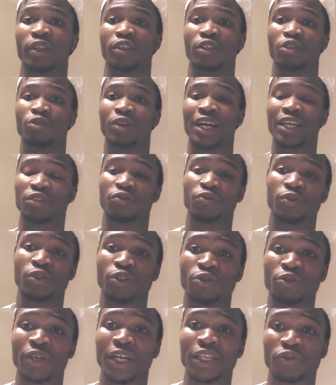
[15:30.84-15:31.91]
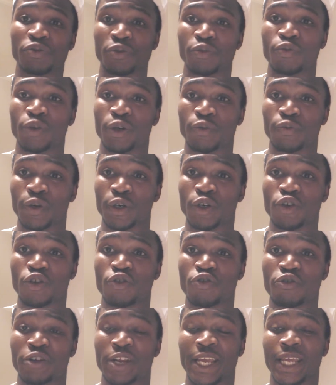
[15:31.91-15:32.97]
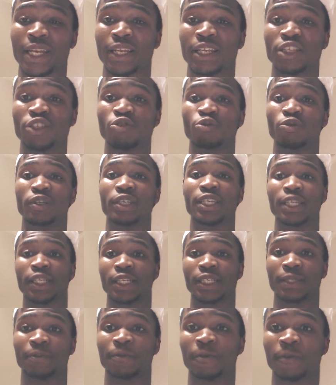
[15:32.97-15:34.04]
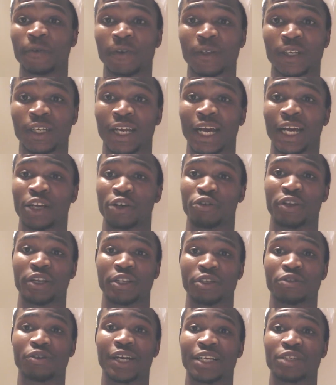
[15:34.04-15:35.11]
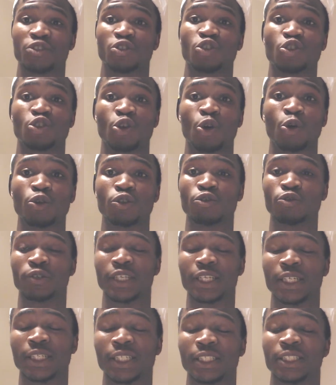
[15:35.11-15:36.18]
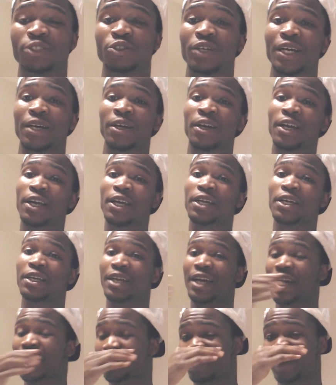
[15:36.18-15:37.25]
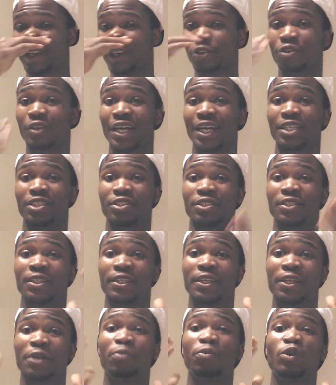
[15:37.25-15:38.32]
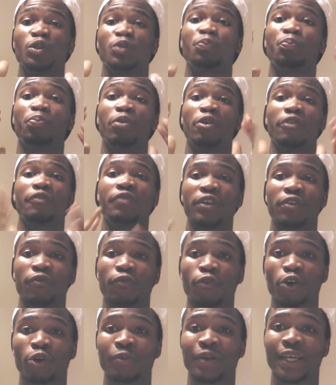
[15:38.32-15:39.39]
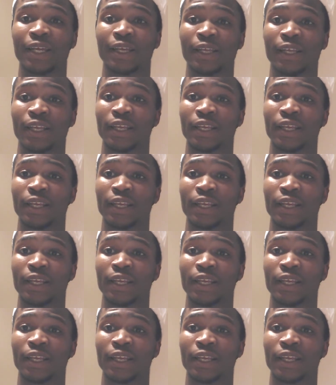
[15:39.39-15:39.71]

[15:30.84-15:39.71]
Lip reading: You guys were created uniquely. God created you guys so uniquely. God created you guys in the most perfect form that